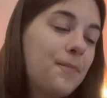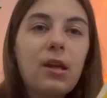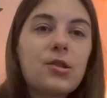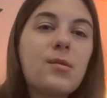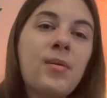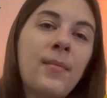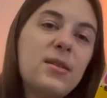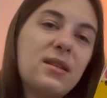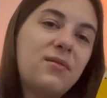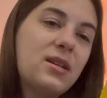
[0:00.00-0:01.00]
So the
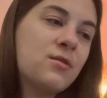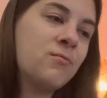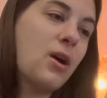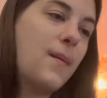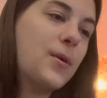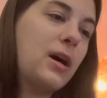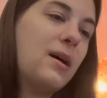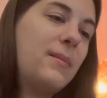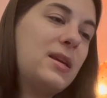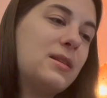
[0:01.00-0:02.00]
premise of this
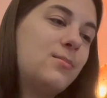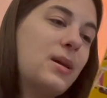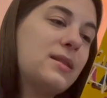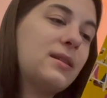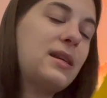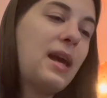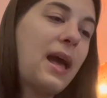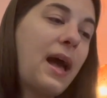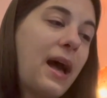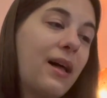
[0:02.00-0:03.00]
rom-com is basically
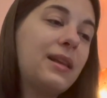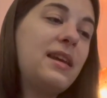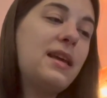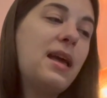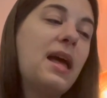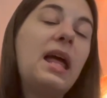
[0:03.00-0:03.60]
Hallie